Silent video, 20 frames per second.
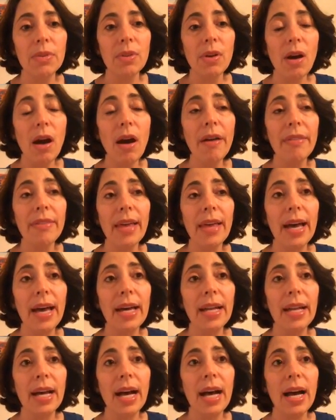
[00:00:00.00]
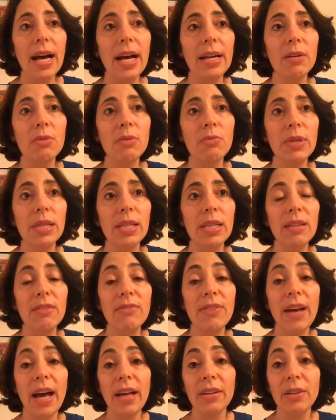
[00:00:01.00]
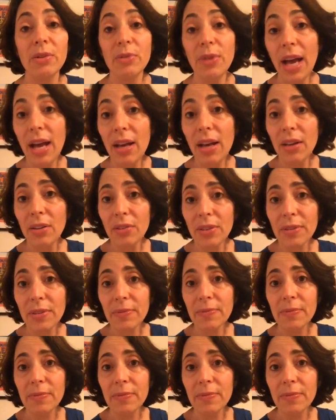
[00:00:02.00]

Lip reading: thought that I really valued health.